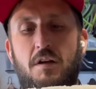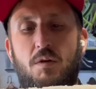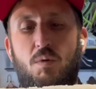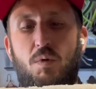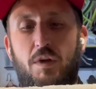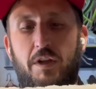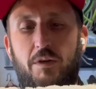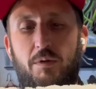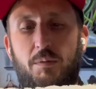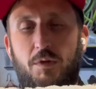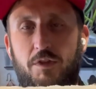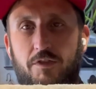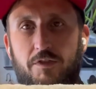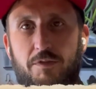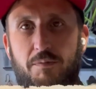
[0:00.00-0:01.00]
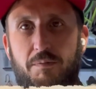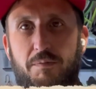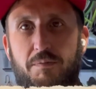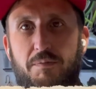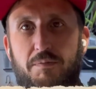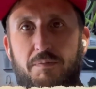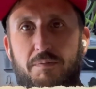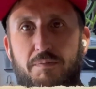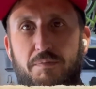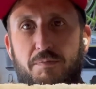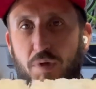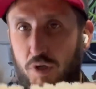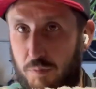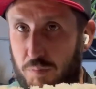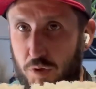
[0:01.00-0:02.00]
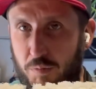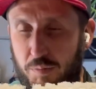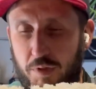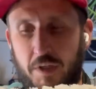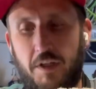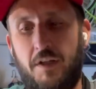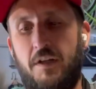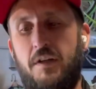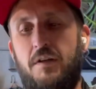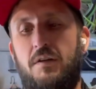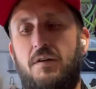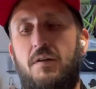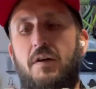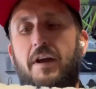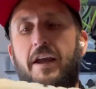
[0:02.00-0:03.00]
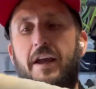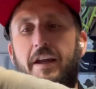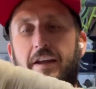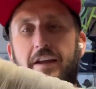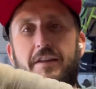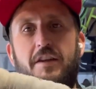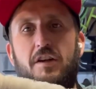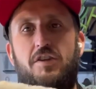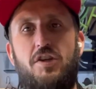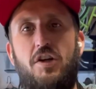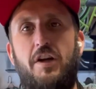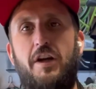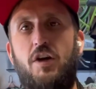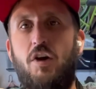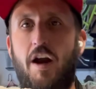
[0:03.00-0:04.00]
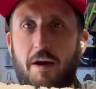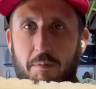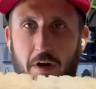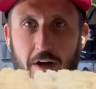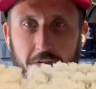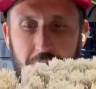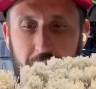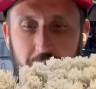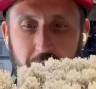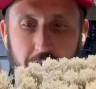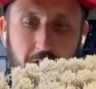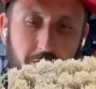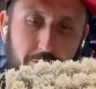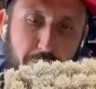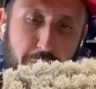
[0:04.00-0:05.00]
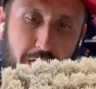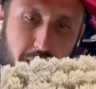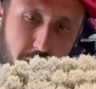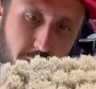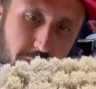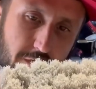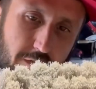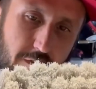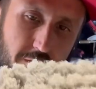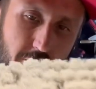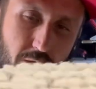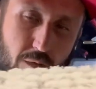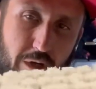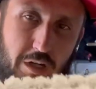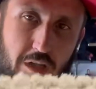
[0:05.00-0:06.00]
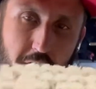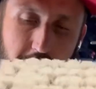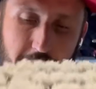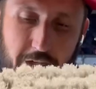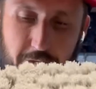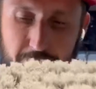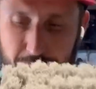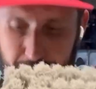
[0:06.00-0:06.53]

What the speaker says: Will it remove bird poop and get the dirt and grime off of panels when cleaning them?